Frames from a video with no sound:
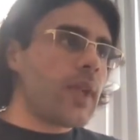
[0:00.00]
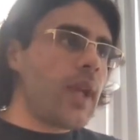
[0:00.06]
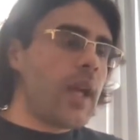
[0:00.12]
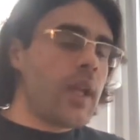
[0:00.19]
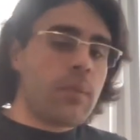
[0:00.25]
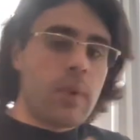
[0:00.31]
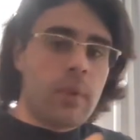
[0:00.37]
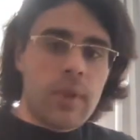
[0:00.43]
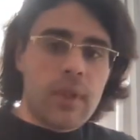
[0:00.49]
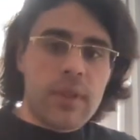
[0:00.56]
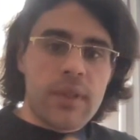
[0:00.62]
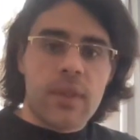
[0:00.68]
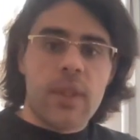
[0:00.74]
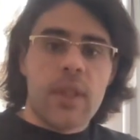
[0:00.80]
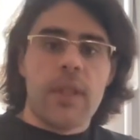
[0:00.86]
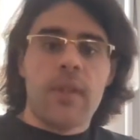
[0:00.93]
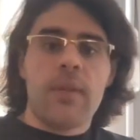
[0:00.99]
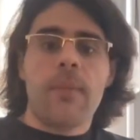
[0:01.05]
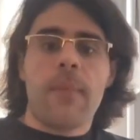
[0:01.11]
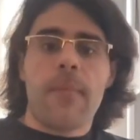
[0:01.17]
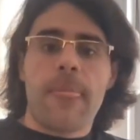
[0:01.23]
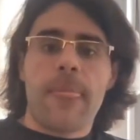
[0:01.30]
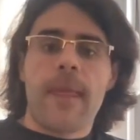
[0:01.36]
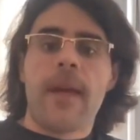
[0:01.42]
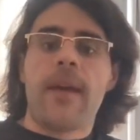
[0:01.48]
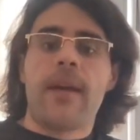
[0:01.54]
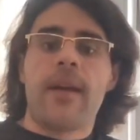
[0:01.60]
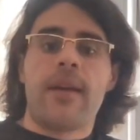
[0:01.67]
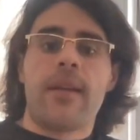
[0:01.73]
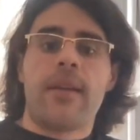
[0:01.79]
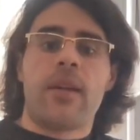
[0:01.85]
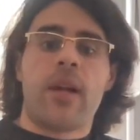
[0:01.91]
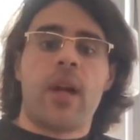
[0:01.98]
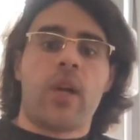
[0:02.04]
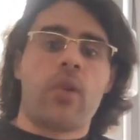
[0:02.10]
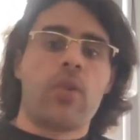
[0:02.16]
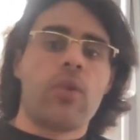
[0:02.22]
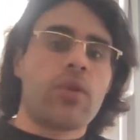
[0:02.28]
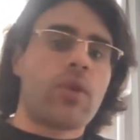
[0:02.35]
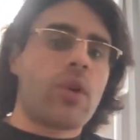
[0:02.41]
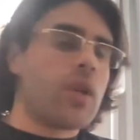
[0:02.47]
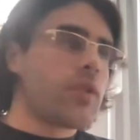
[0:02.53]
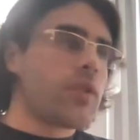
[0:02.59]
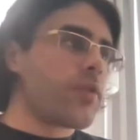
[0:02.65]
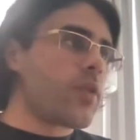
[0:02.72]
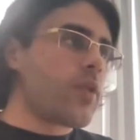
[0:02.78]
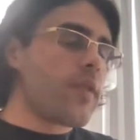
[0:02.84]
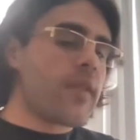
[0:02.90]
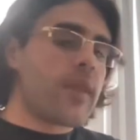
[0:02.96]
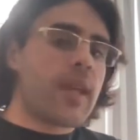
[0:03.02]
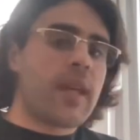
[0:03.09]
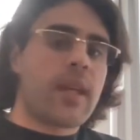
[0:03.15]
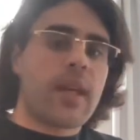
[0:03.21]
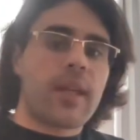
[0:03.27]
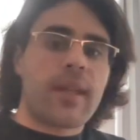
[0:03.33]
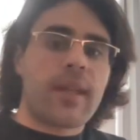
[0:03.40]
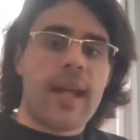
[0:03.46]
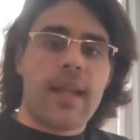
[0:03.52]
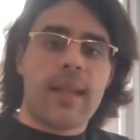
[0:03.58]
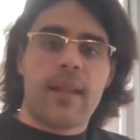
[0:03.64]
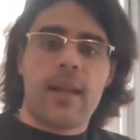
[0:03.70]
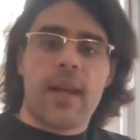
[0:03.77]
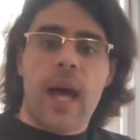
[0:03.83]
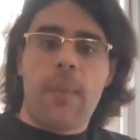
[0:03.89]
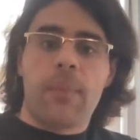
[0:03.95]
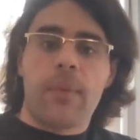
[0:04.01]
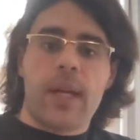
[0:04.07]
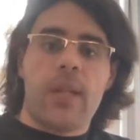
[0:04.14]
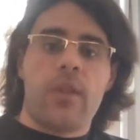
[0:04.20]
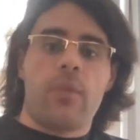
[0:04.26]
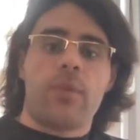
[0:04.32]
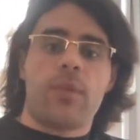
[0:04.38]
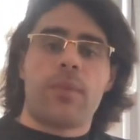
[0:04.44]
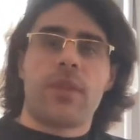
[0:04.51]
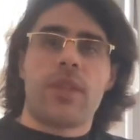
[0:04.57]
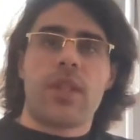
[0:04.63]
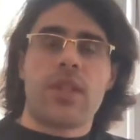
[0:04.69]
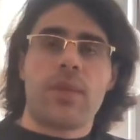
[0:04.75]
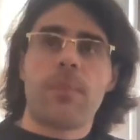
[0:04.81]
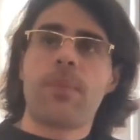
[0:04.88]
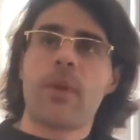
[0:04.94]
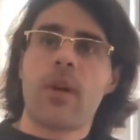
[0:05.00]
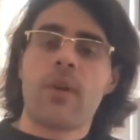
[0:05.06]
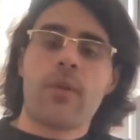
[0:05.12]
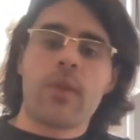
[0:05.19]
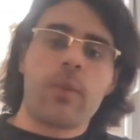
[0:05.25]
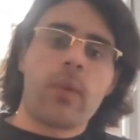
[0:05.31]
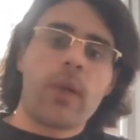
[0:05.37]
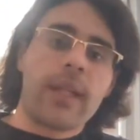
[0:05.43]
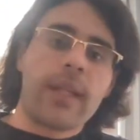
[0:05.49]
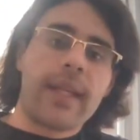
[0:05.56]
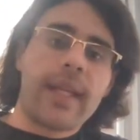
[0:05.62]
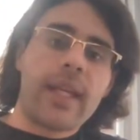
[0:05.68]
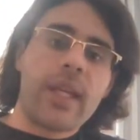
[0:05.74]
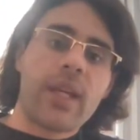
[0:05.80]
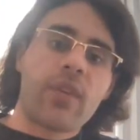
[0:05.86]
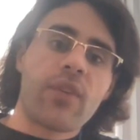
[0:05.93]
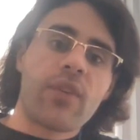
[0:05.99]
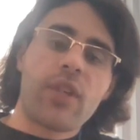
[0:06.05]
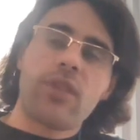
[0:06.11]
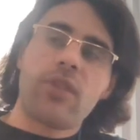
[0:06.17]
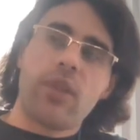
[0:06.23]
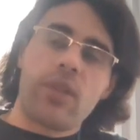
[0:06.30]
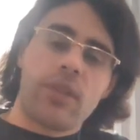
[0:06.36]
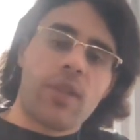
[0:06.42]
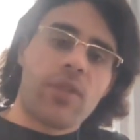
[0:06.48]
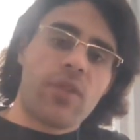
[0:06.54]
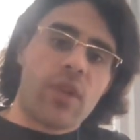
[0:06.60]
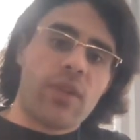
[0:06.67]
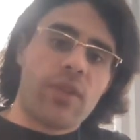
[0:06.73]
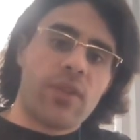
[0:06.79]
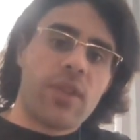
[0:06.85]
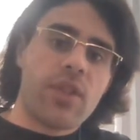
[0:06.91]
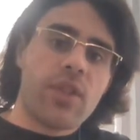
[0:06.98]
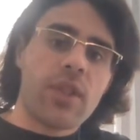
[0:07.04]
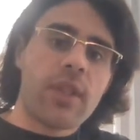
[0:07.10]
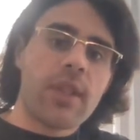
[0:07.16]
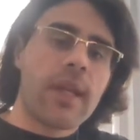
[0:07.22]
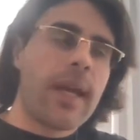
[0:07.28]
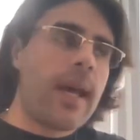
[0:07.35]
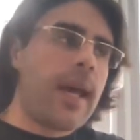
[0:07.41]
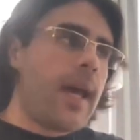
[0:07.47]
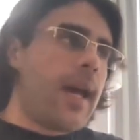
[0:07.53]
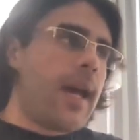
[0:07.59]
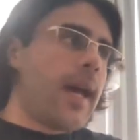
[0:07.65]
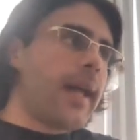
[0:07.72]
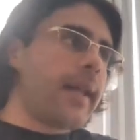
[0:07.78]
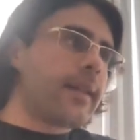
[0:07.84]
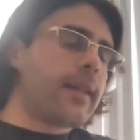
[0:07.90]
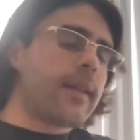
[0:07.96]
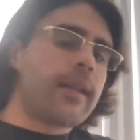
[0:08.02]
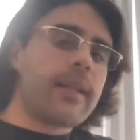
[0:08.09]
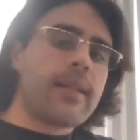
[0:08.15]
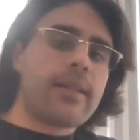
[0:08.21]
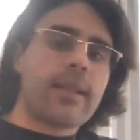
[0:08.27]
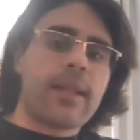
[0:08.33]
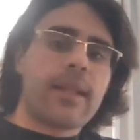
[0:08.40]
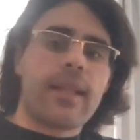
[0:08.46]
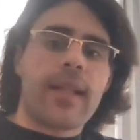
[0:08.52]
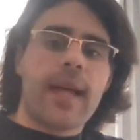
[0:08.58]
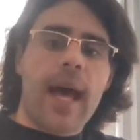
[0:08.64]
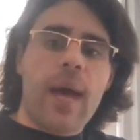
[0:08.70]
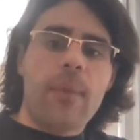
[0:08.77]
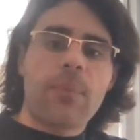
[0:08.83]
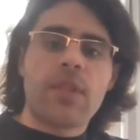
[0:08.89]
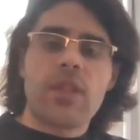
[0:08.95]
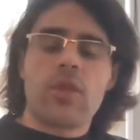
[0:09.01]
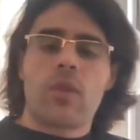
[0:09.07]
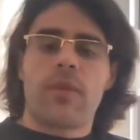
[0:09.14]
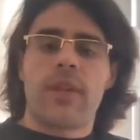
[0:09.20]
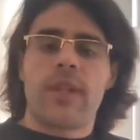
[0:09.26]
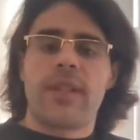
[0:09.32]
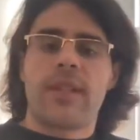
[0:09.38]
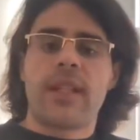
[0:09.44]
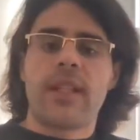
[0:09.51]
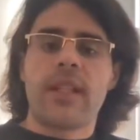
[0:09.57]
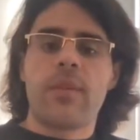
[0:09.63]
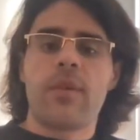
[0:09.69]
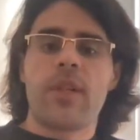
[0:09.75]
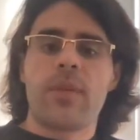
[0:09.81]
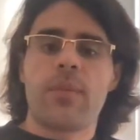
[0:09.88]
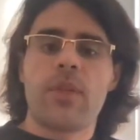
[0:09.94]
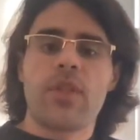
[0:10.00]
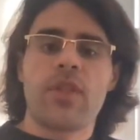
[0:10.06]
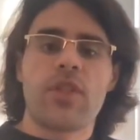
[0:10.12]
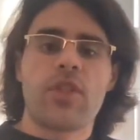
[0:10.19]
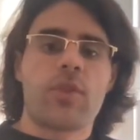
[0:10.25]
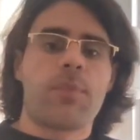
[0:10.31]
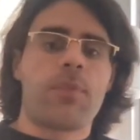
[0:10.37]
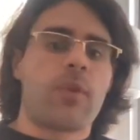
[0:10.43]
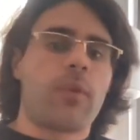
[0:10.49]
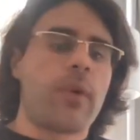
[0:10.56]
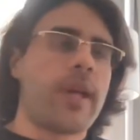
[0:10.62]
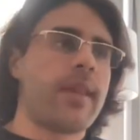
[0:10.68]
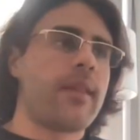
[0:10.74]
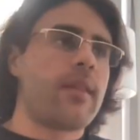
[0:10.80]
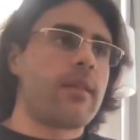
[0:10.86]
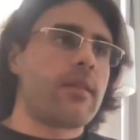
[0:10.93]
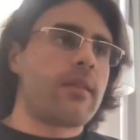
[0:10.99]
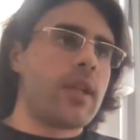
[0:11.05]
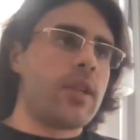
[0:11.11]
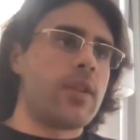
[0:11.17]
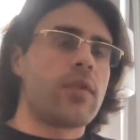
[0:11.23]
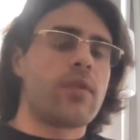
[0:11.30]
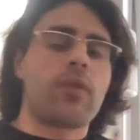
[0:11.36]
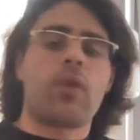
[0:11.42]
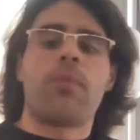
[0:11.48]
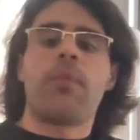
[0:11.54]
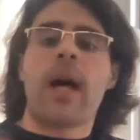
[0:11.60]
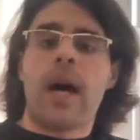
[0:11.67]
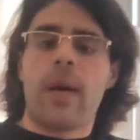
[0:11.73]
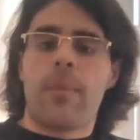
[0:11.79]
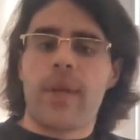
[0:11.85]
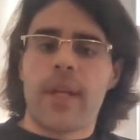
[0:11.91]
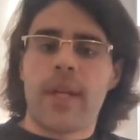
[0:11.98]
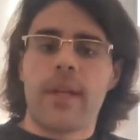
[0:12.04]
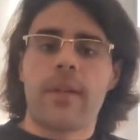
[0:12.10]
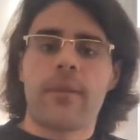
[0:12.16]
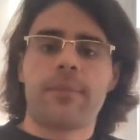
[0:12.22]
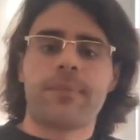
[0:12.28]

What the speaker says: And we will see there are good grounds for thinking that the applied optimization power will increase during the transition, at least in the absence of a deliberate measures to prevent this from happening.